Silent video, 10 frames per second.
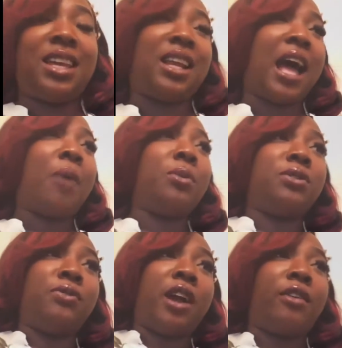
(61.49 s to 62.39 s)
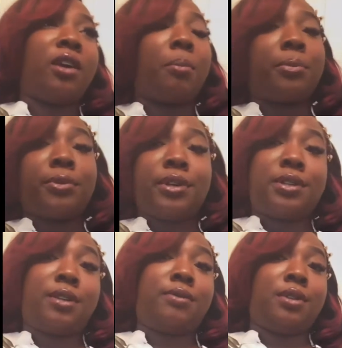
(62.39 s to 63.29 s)
and I was very
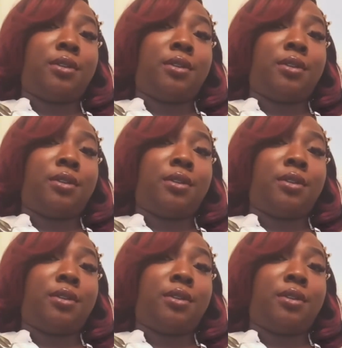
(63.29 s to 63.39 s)
appreciative.